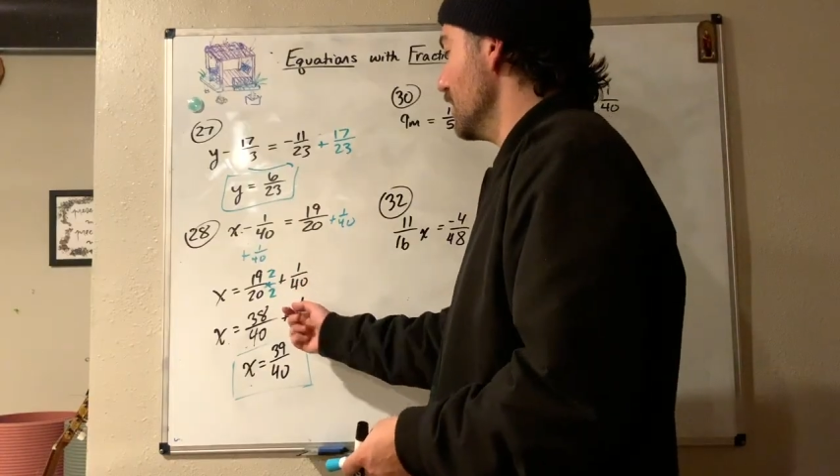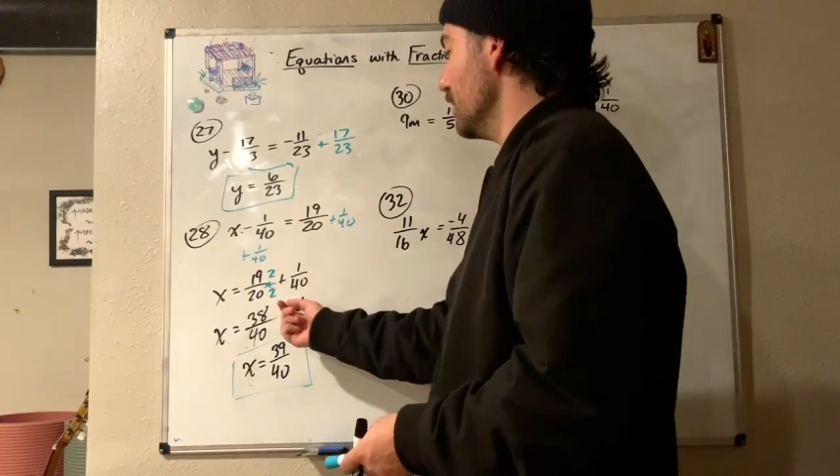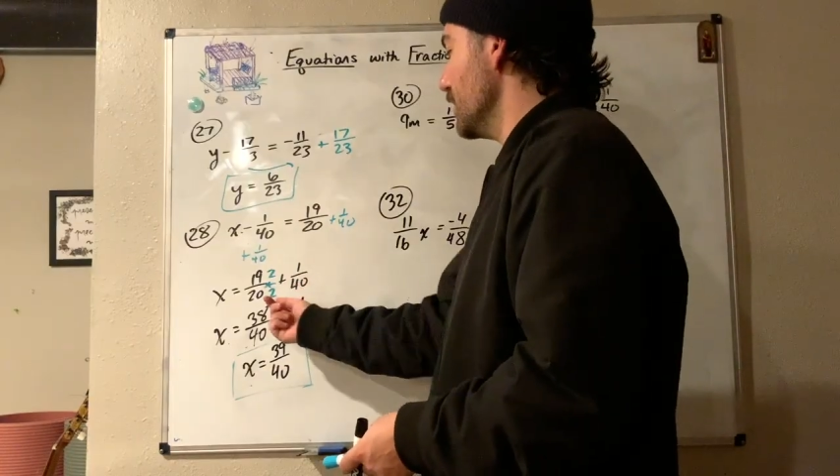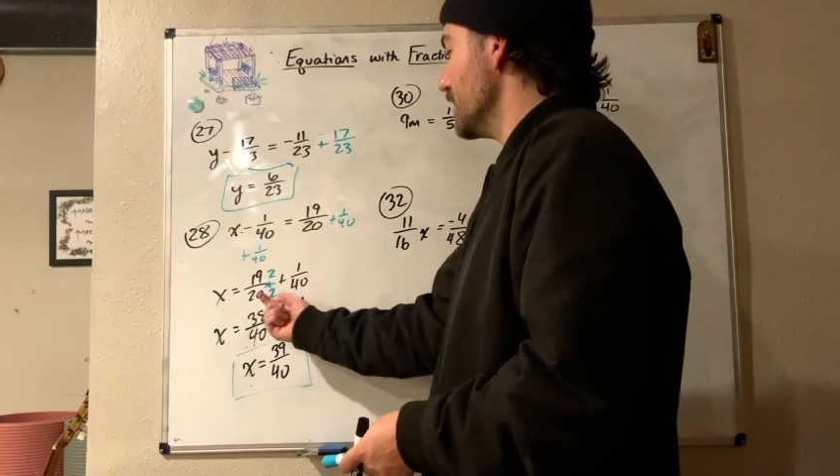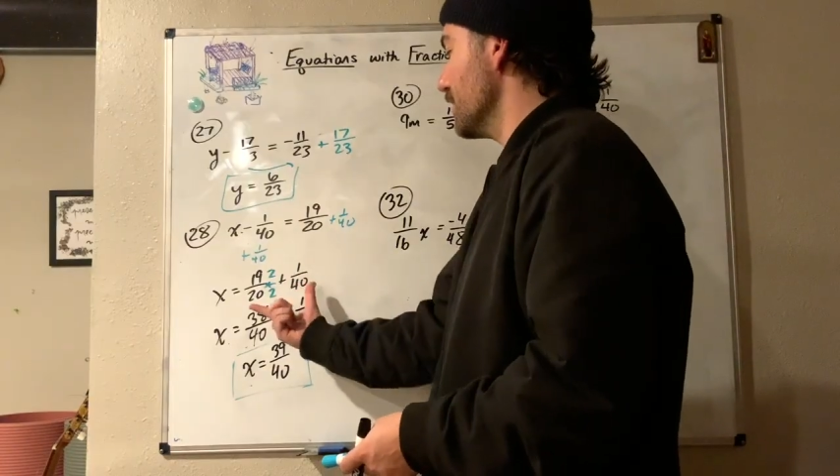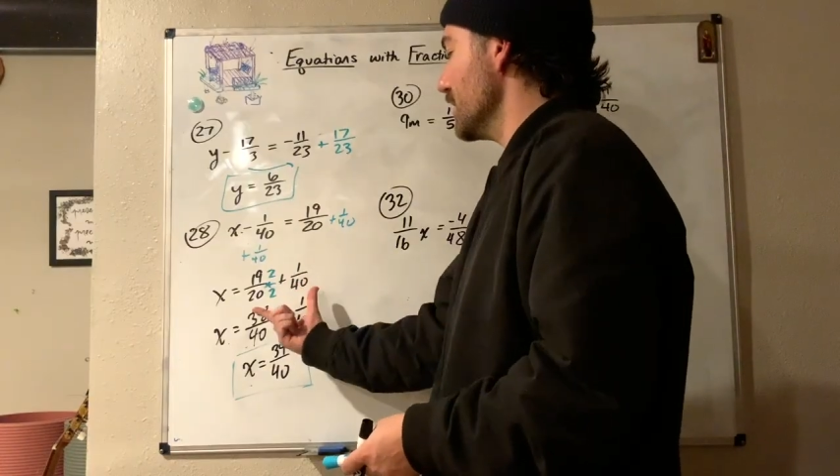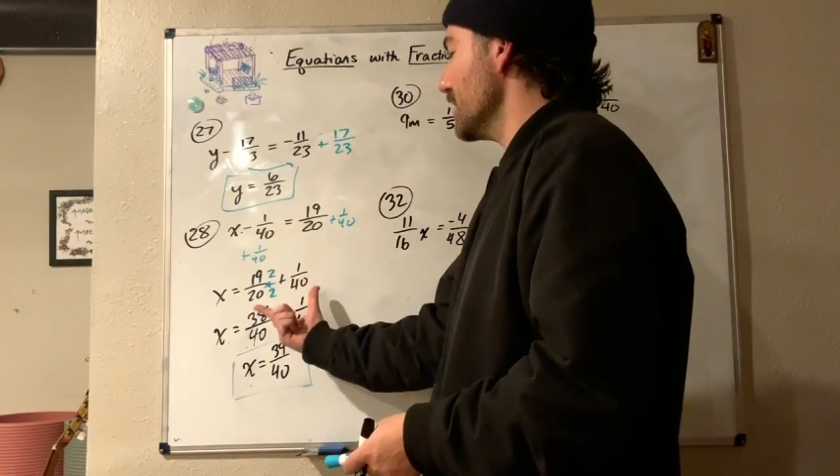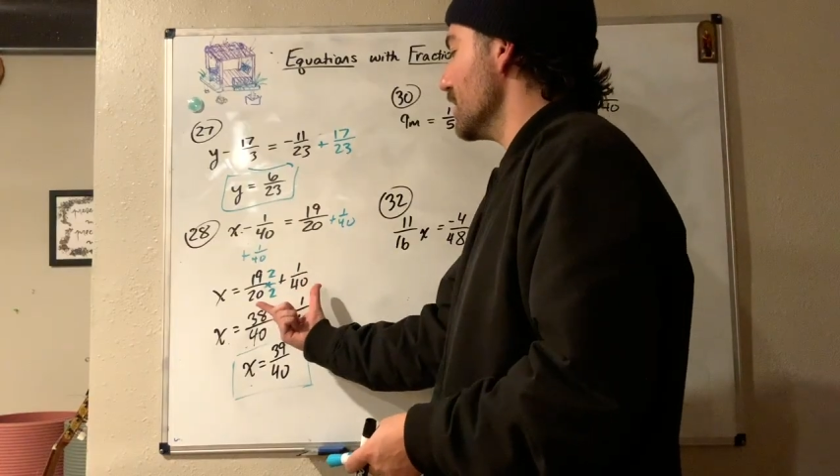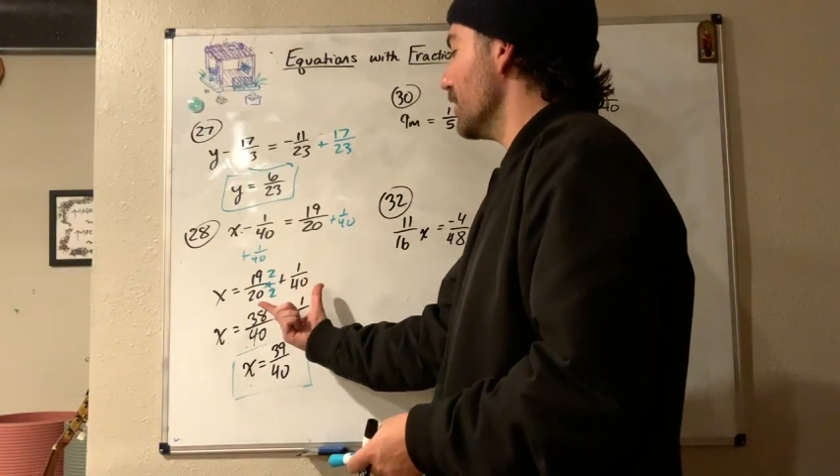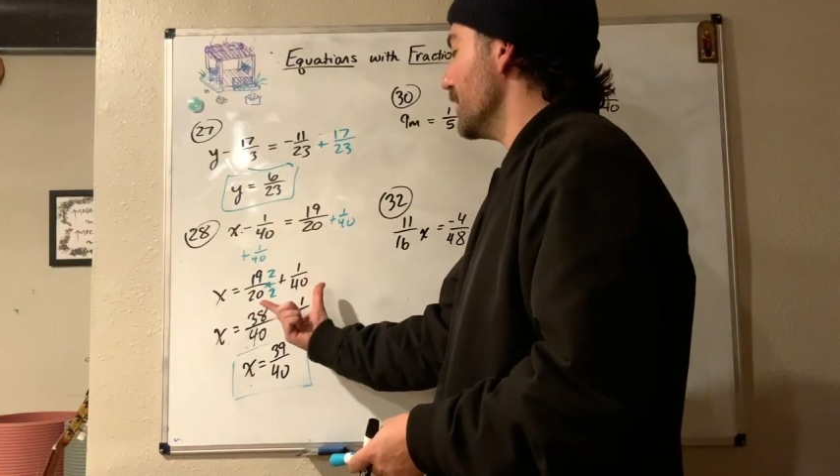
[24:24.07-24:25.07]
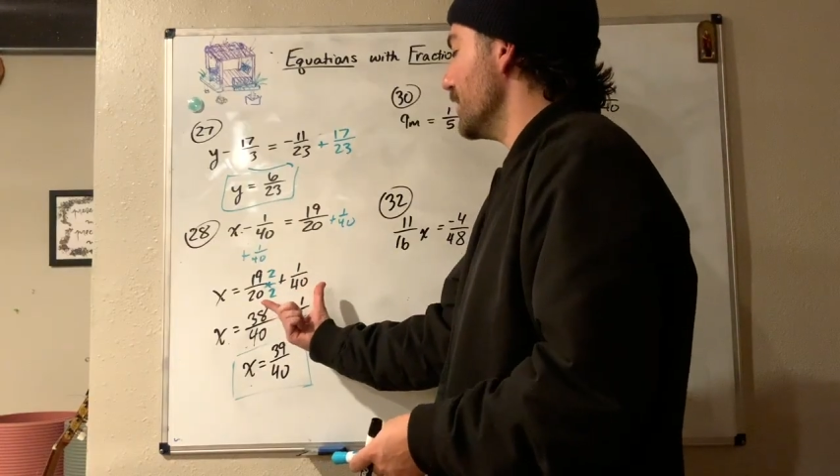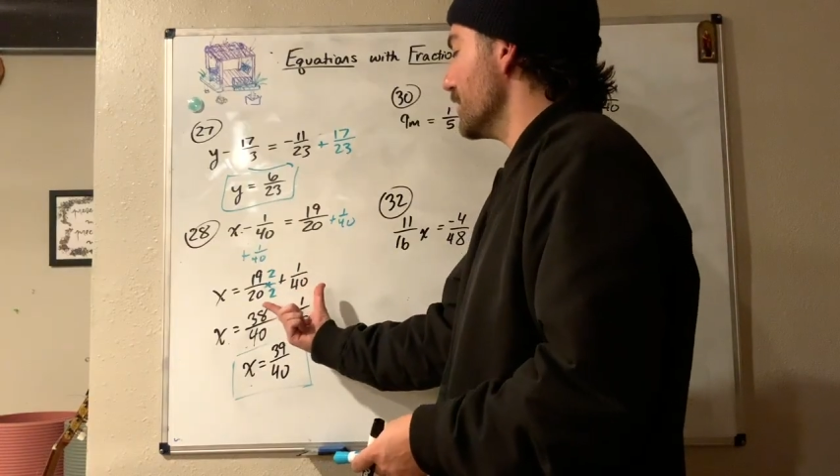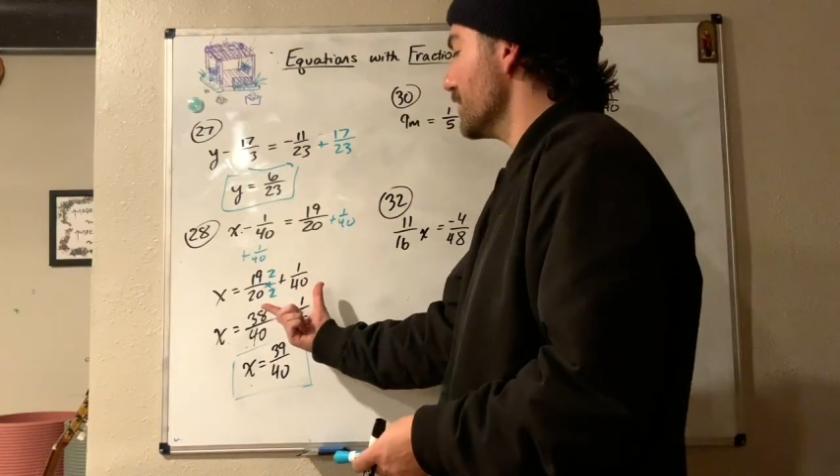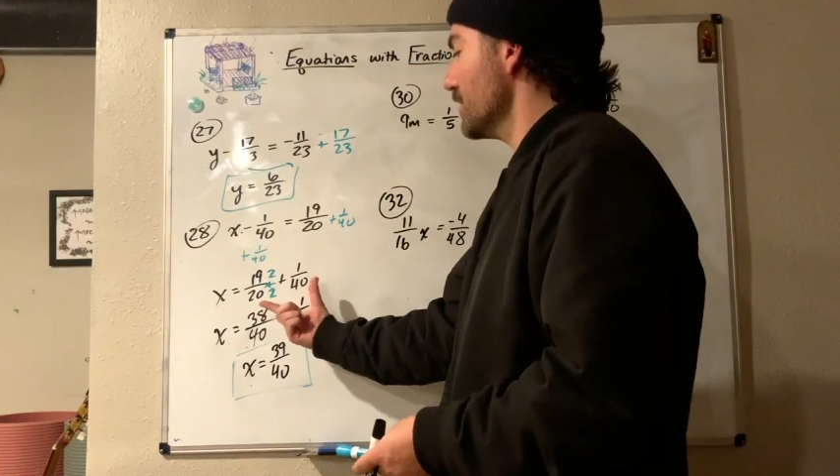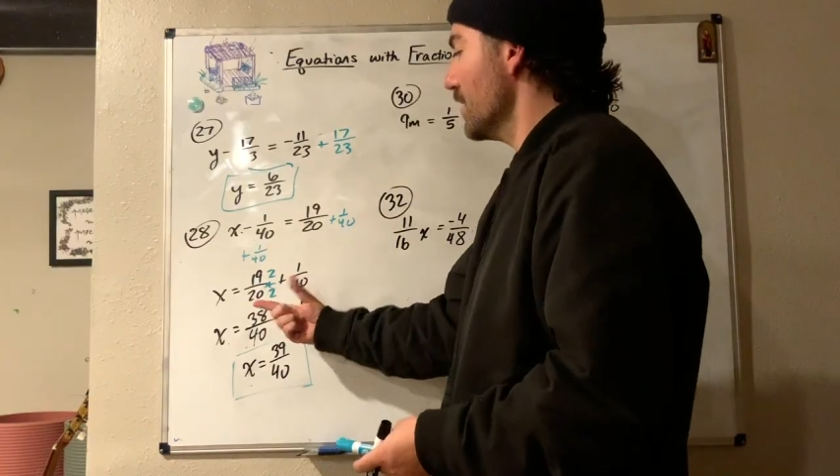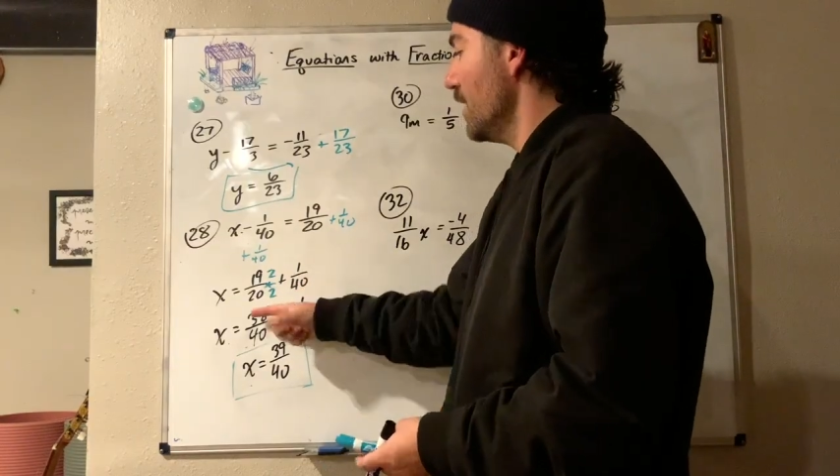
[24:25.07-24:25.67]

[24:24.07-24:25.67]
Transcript: with different denominators.